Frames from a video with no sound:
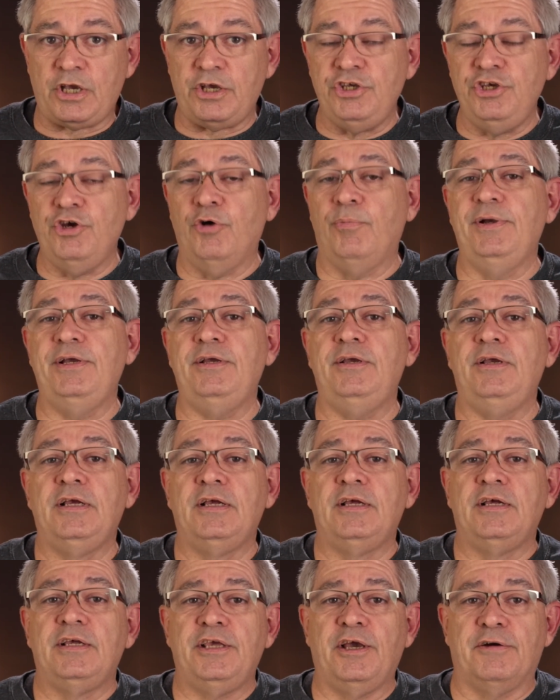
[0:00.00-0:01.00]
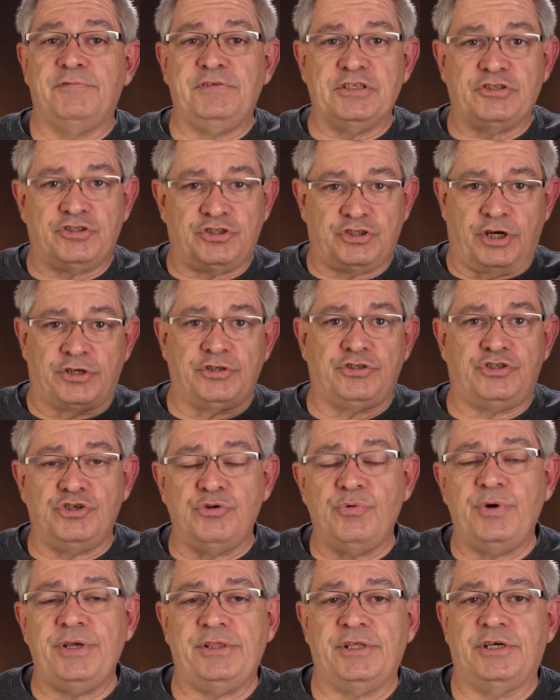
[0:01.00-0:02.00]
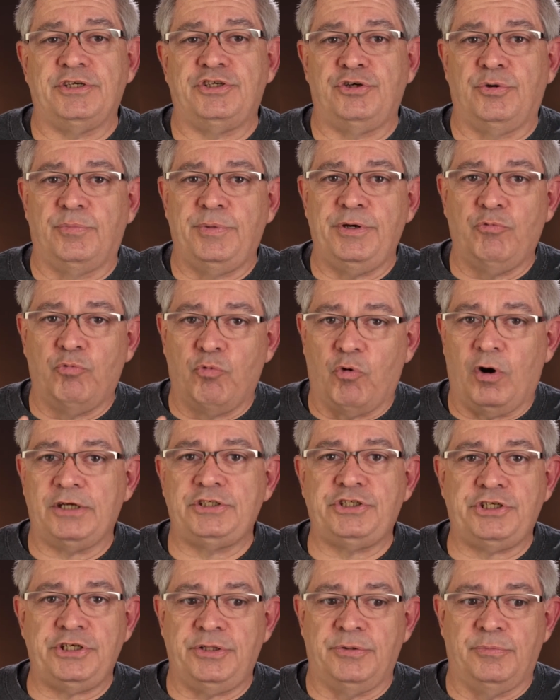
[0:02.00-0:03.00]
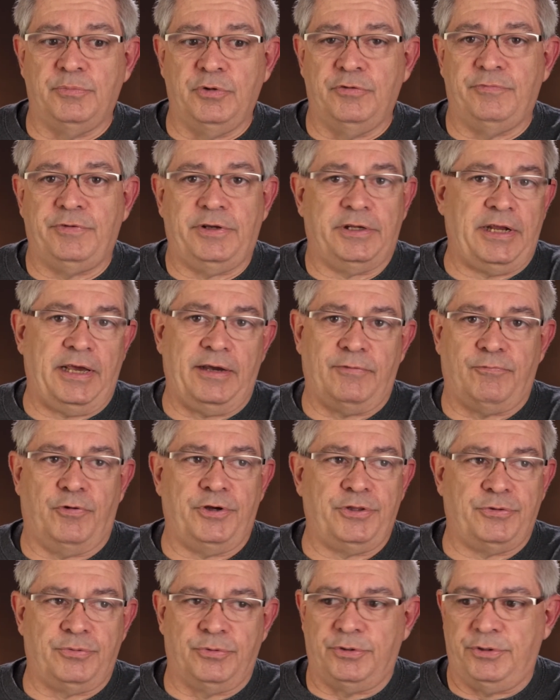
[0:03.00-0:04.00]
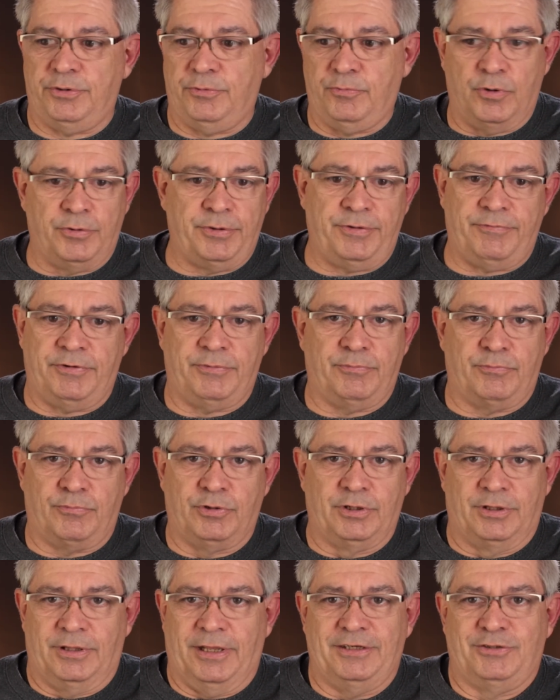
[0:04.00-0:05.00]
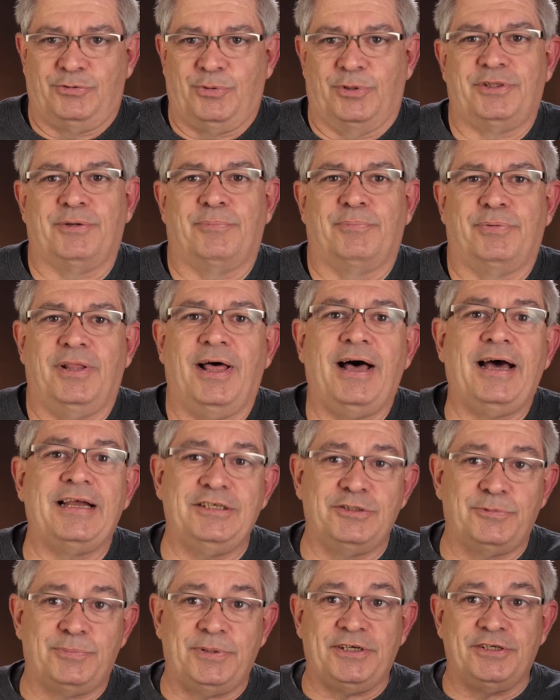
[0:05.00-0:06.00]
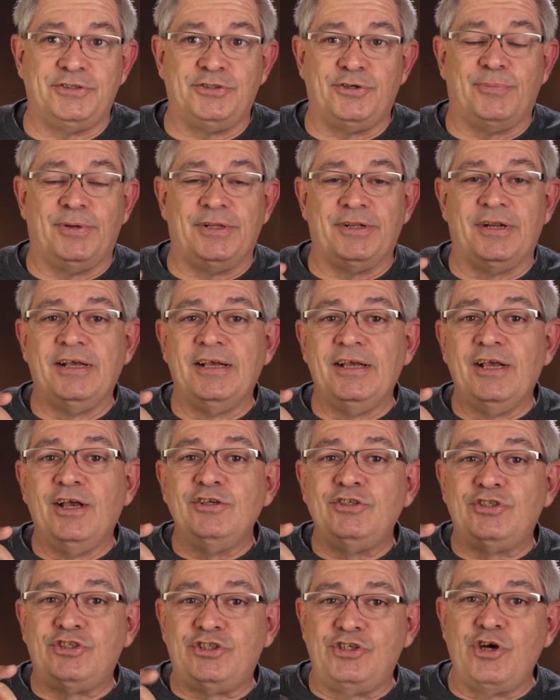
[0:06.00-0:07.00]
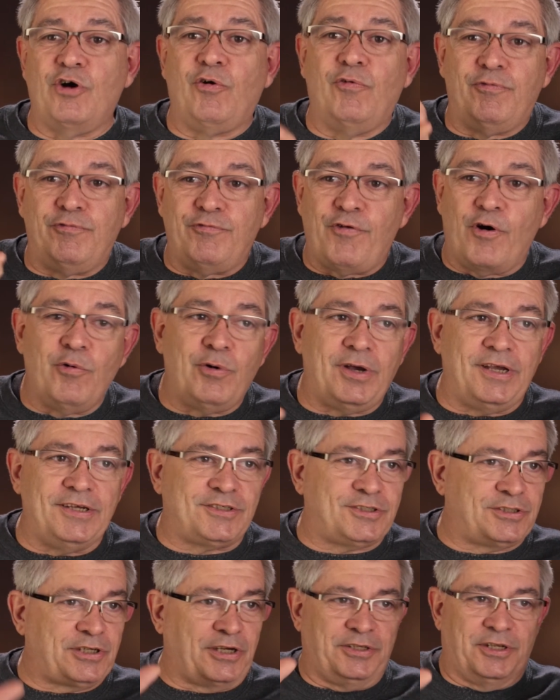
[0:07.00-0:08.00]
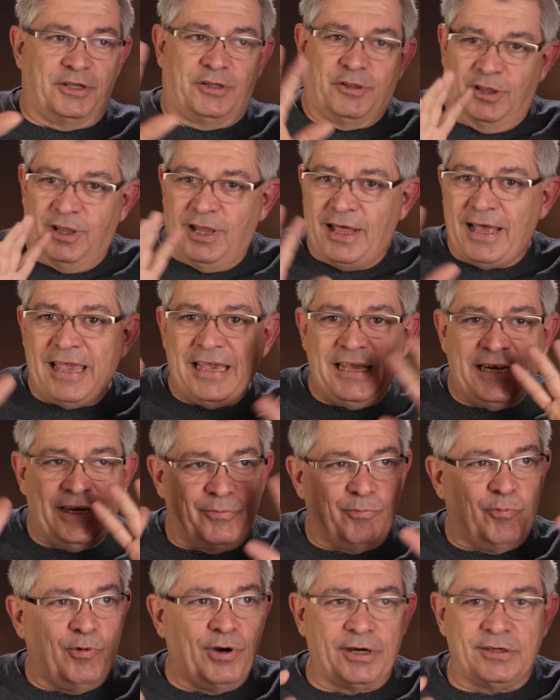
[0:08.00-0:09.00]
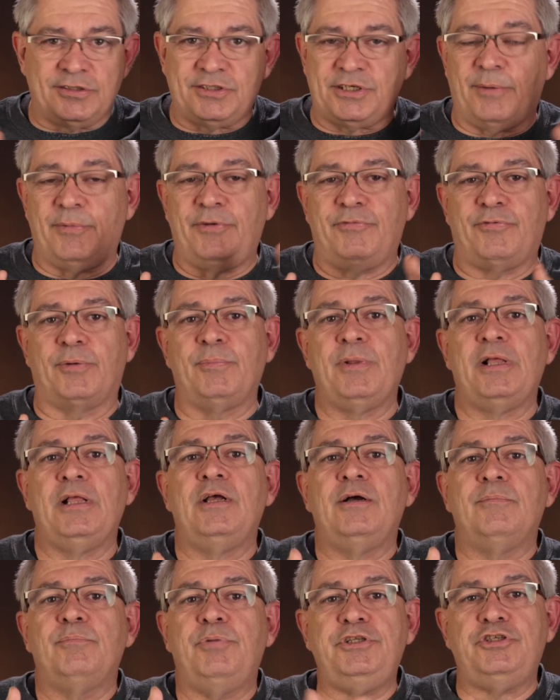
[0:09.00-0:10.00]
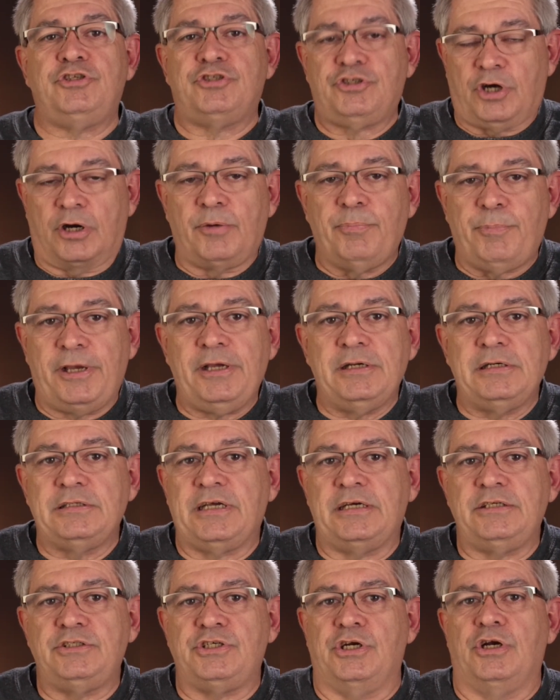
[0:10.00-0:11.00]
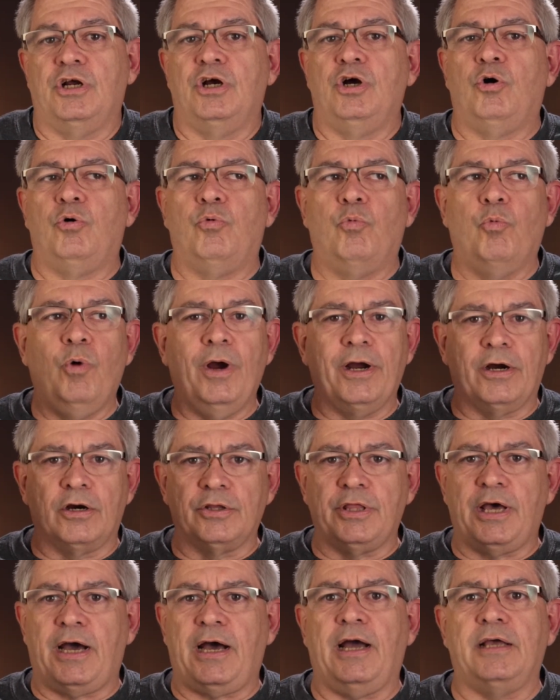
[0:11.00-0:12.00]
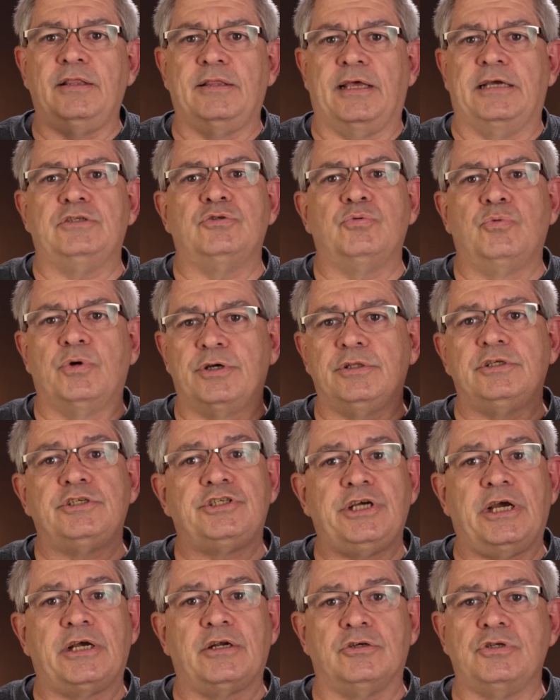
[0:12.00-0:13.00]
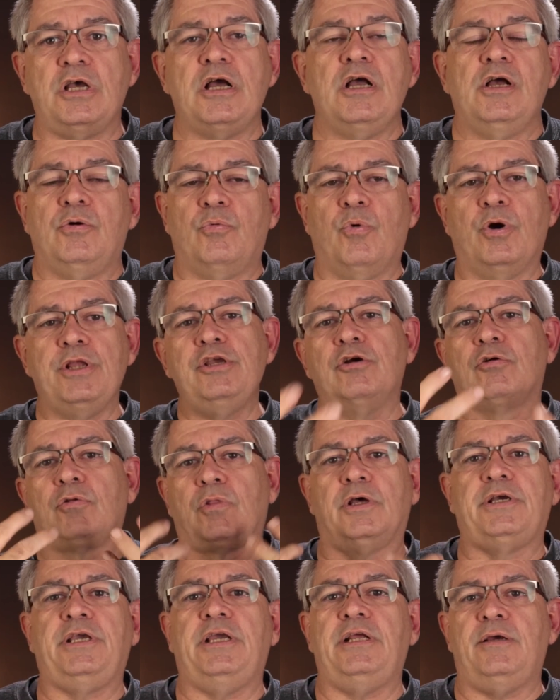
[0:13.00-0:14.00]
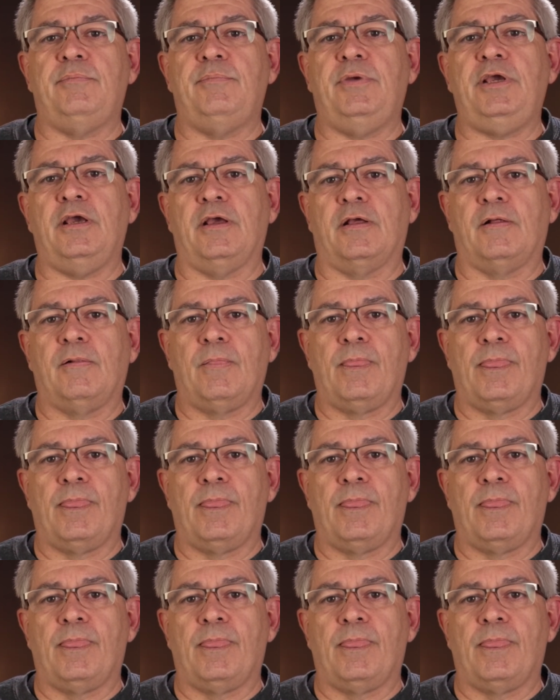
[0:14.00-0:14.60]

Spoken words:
You'll be, if you start doing this, you'll be watching the movie and halfway through you won't even realize what the plot is because you've been so focused on the light and where it's coming from. But start paying attention. Where are the highlights? Where are the shadows? When you're looking at me,